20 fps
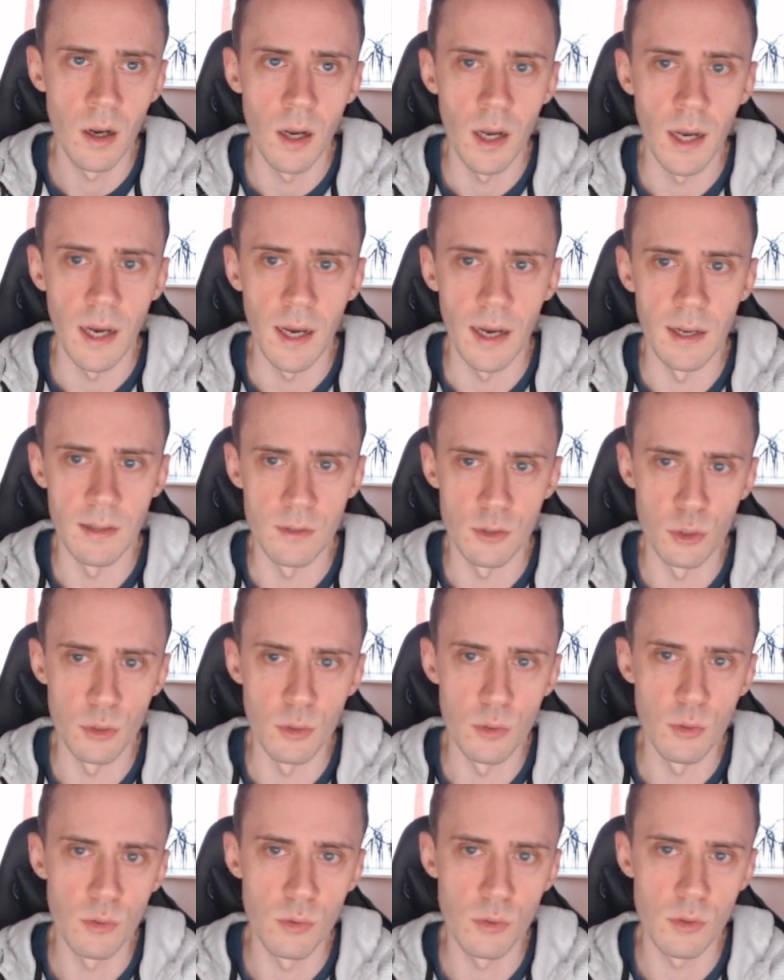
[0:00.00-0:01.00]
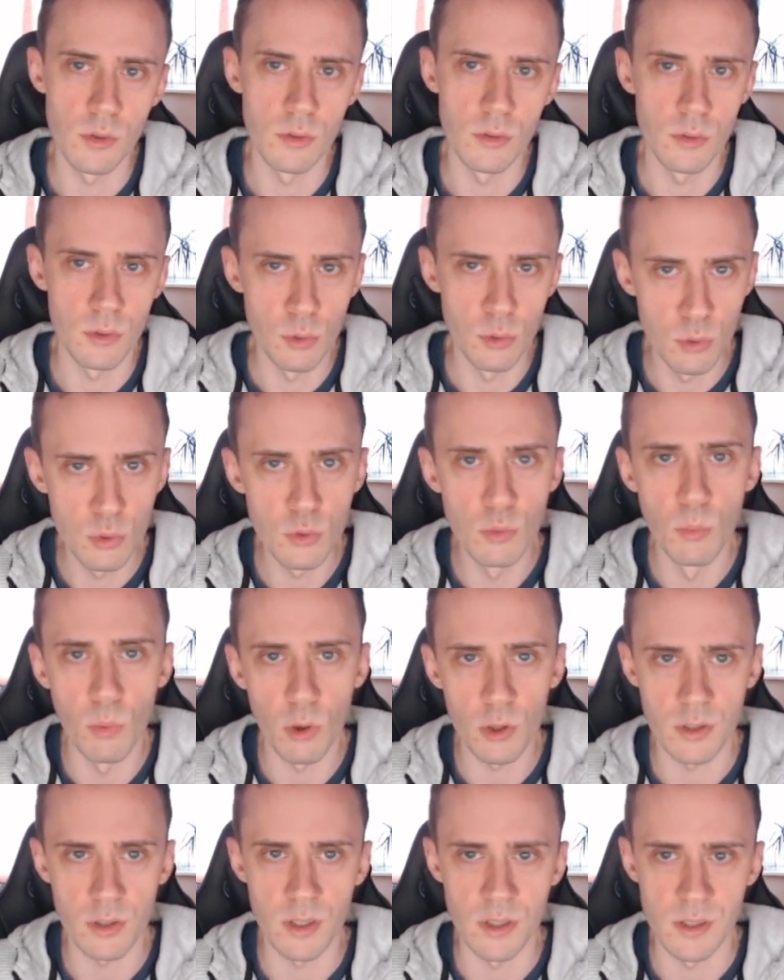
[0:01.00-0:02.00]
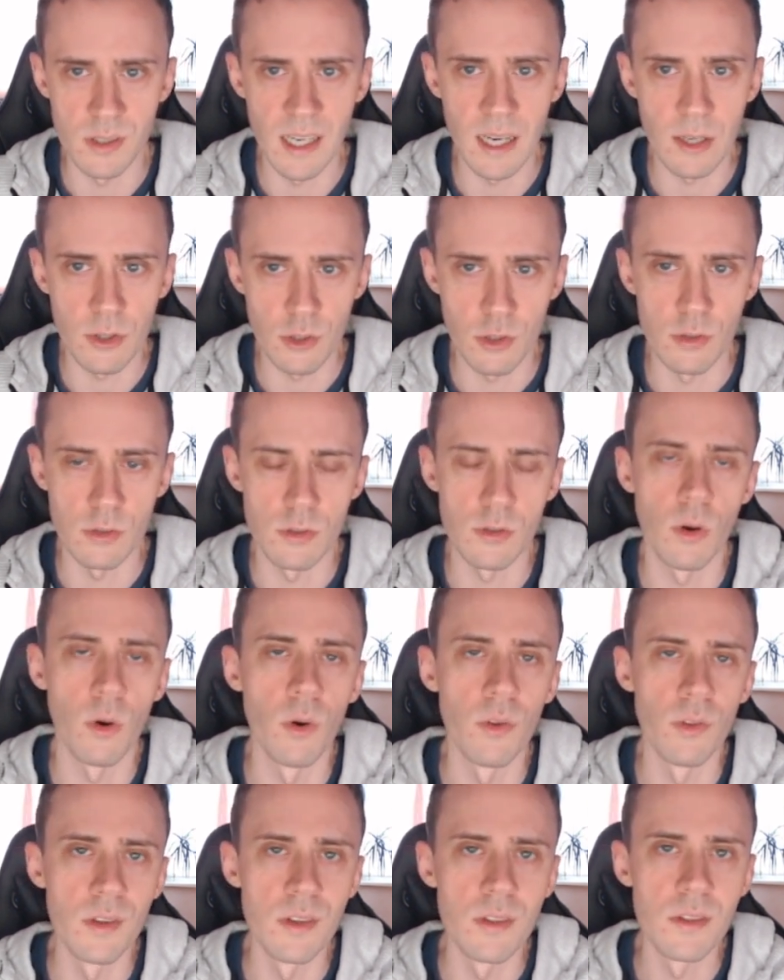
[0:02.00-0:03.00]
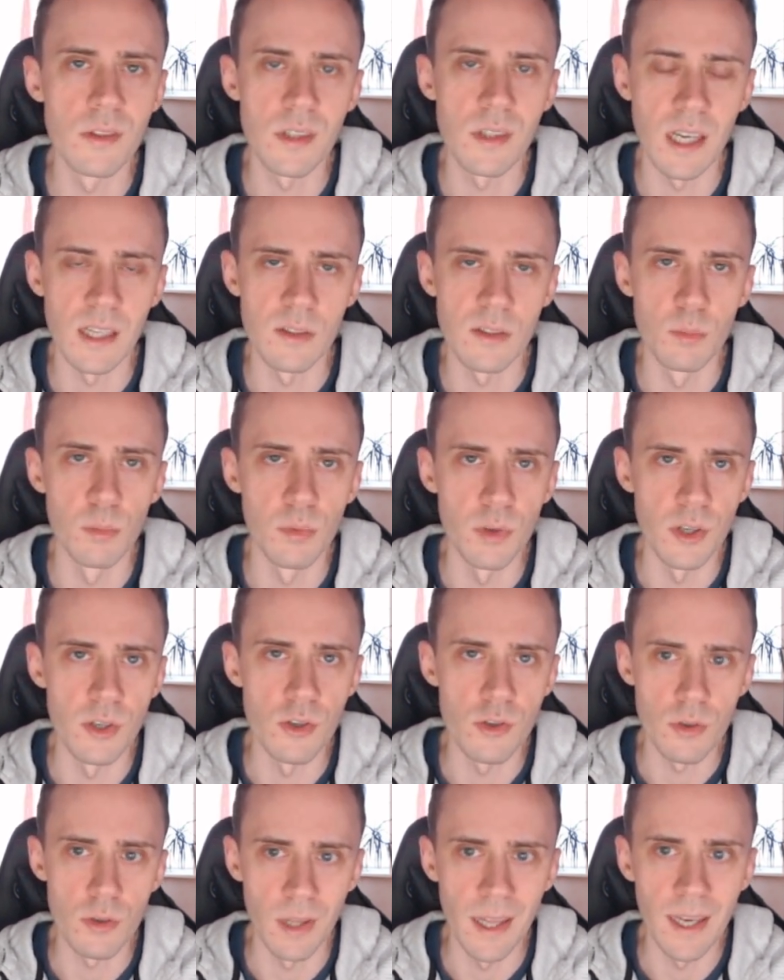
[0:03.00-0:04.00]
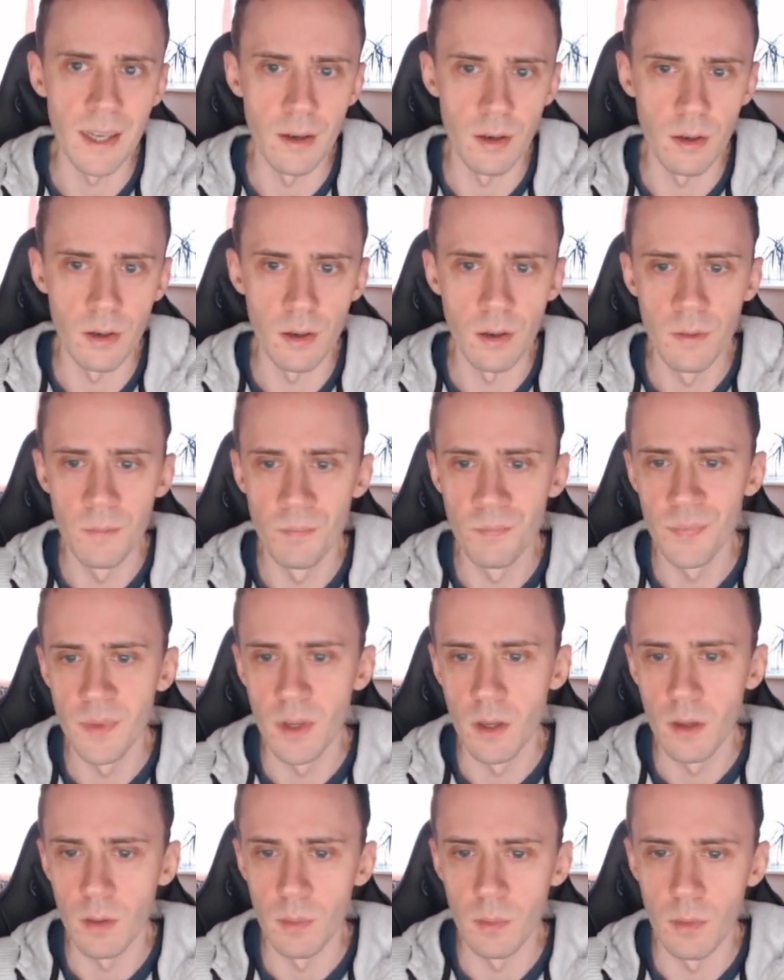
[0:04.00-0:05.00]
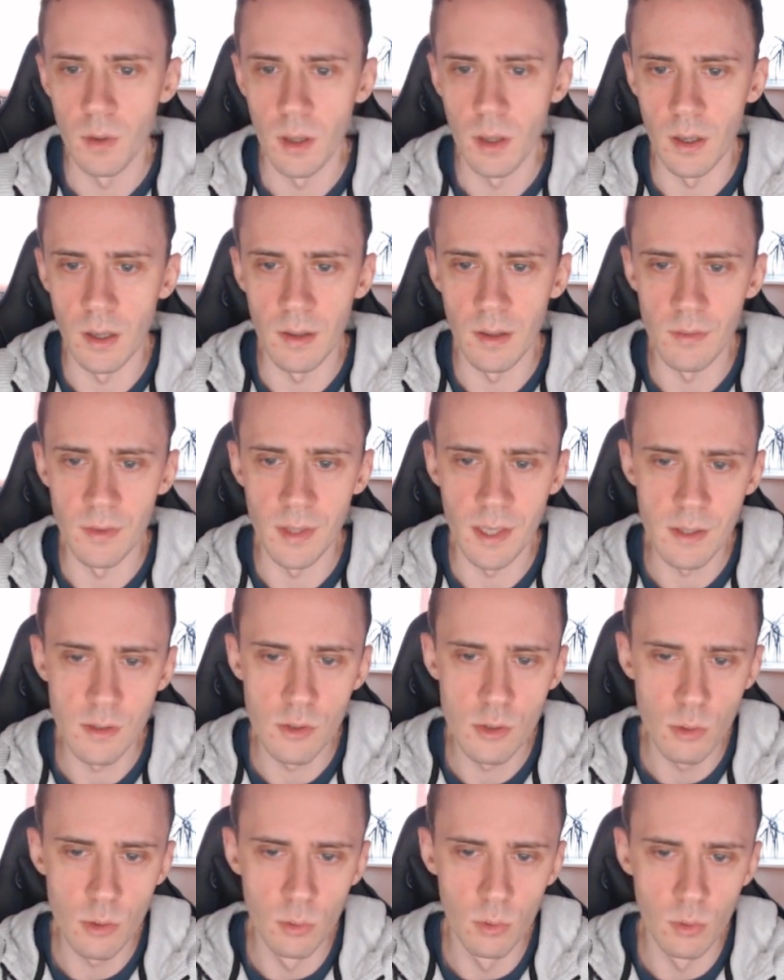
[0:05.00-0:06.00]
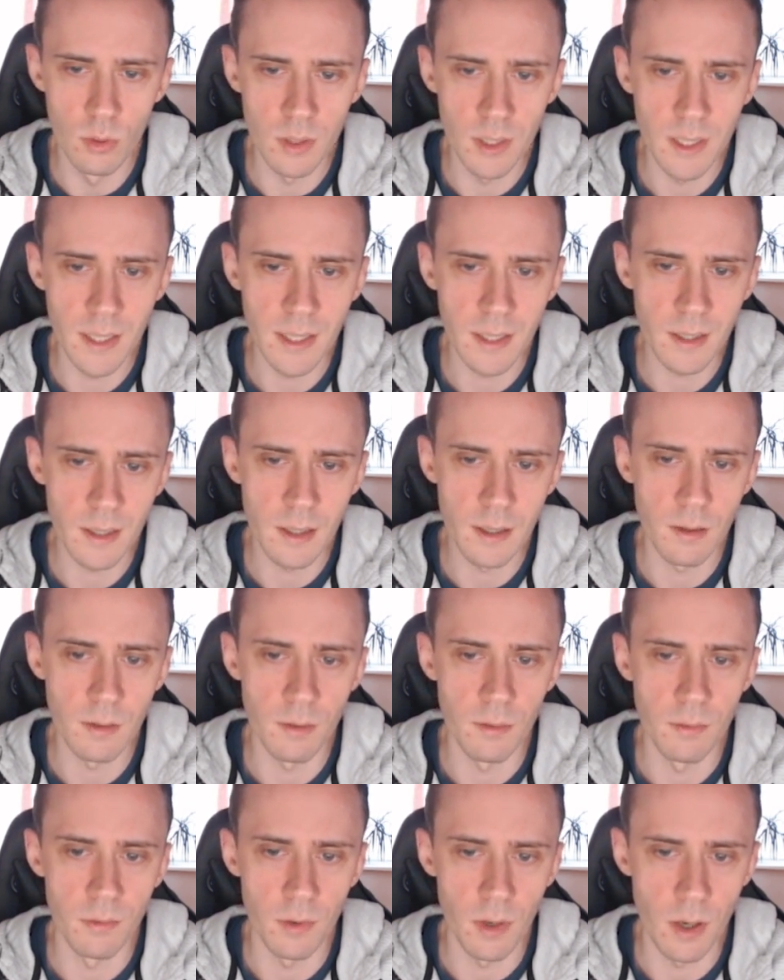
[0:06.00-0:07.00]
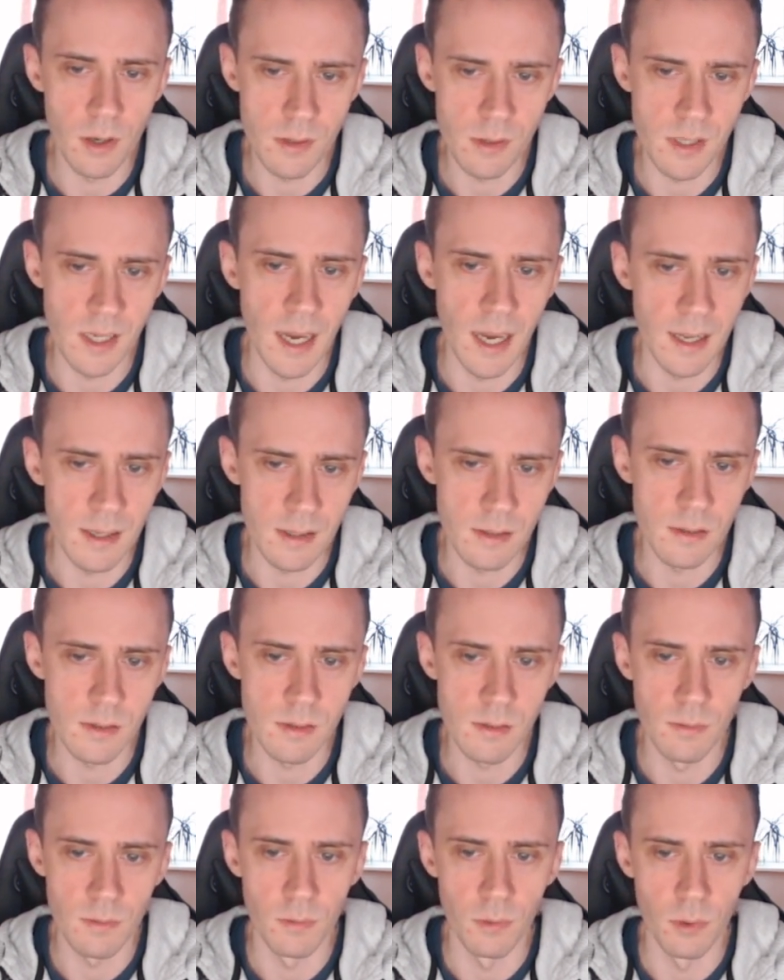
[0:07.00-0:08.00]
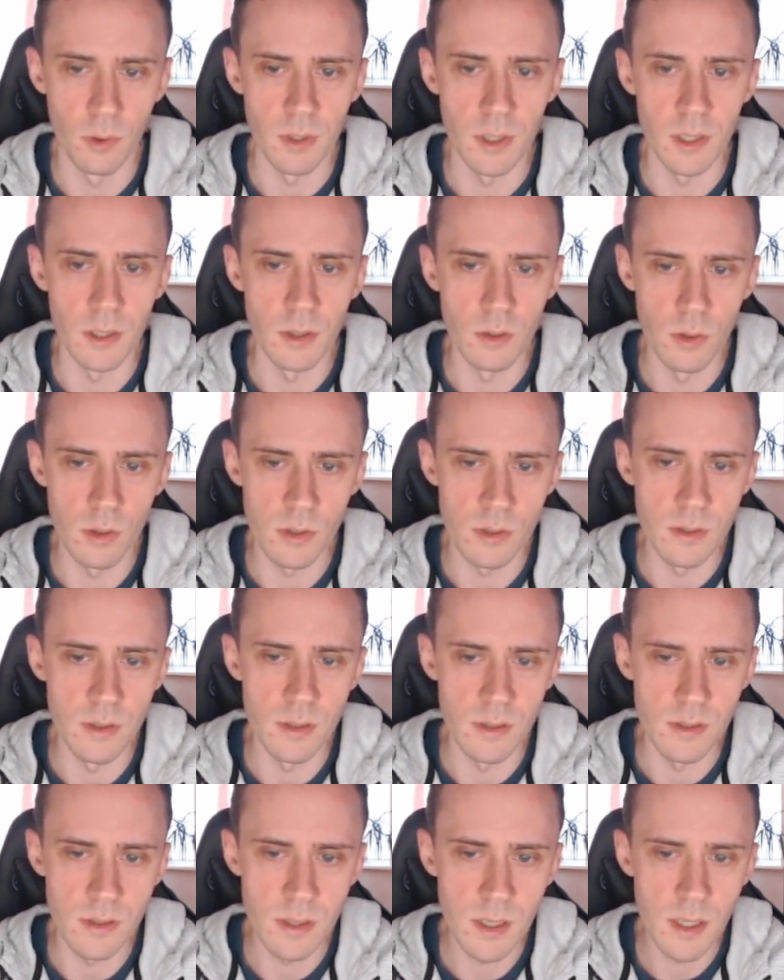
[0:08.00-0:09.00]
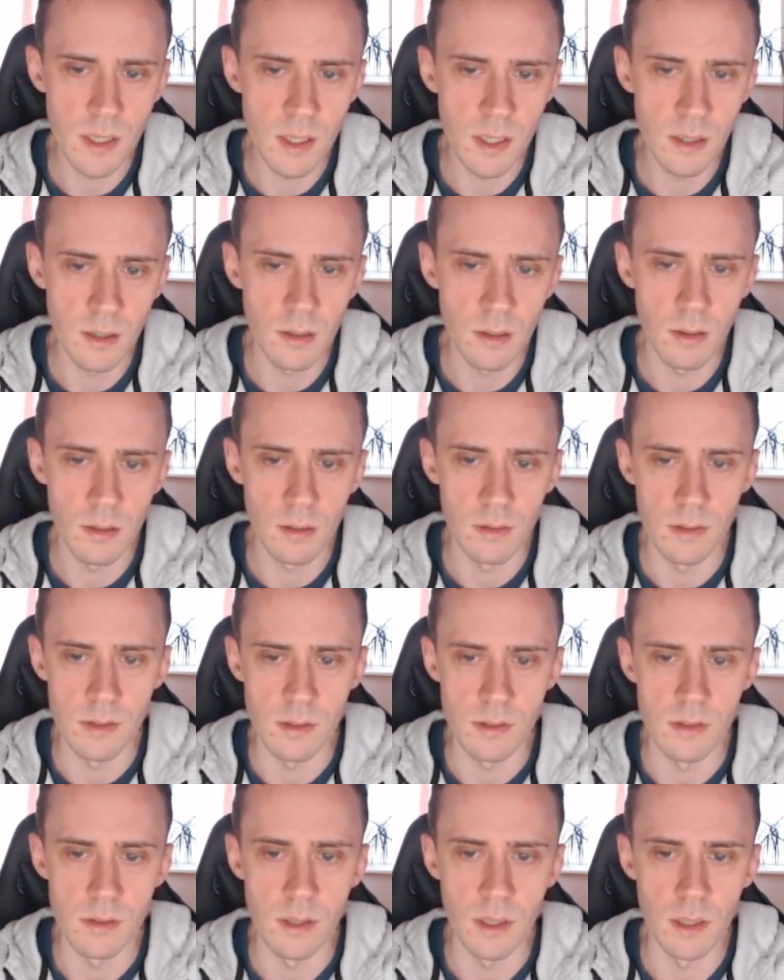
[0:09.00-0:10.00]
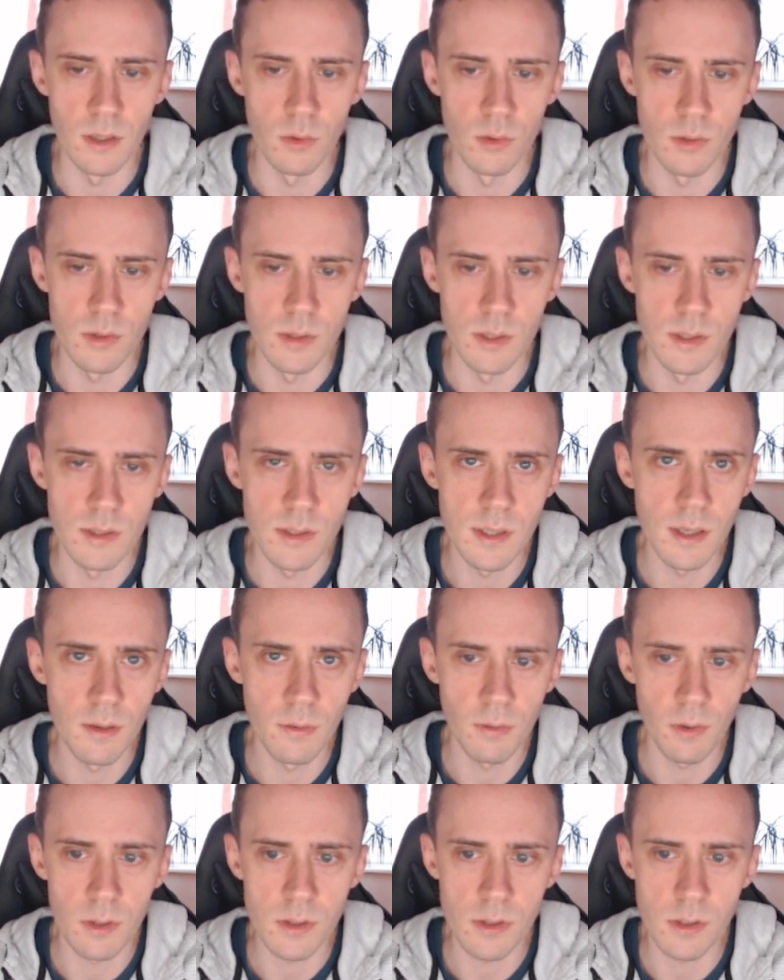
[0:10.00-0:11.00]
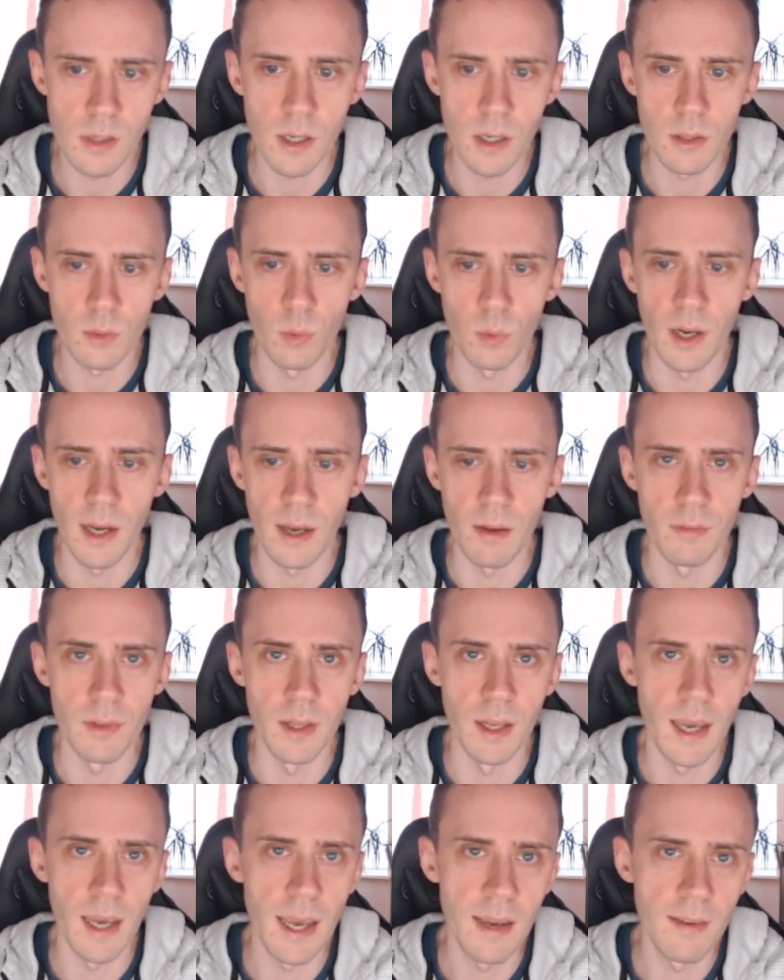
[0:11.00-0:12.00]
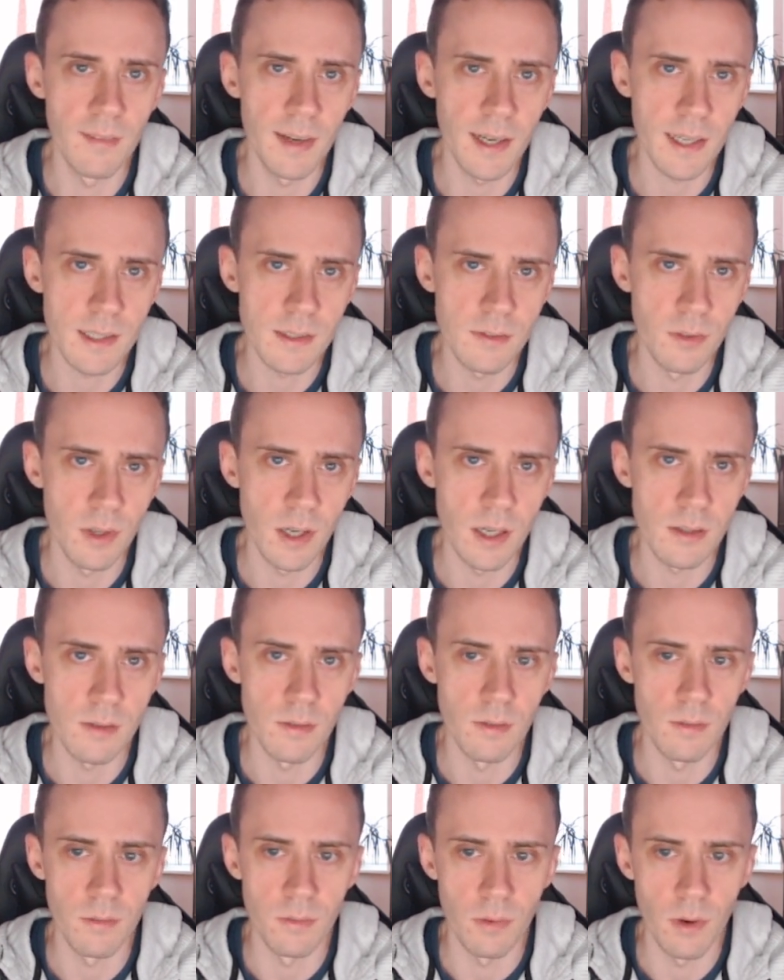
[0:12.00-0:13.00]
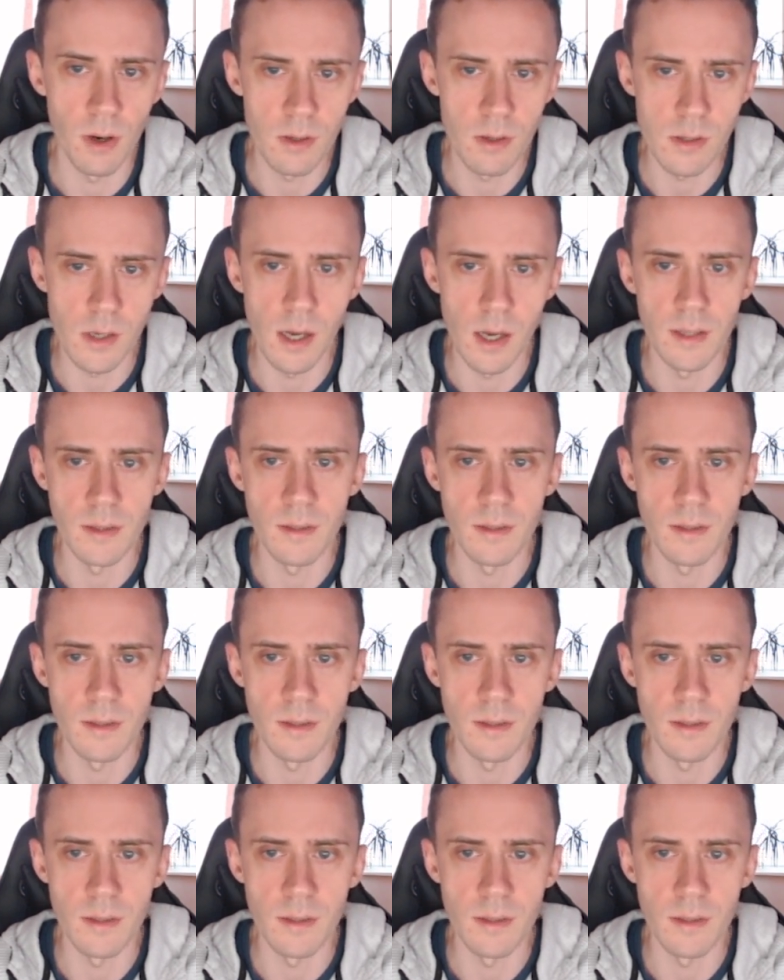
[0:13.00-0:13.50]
uh, to use to do more transactions on this test bridge later. Uh, they do link faucets for the USDC. This is the USDC faucet. We have the AVAX faucet.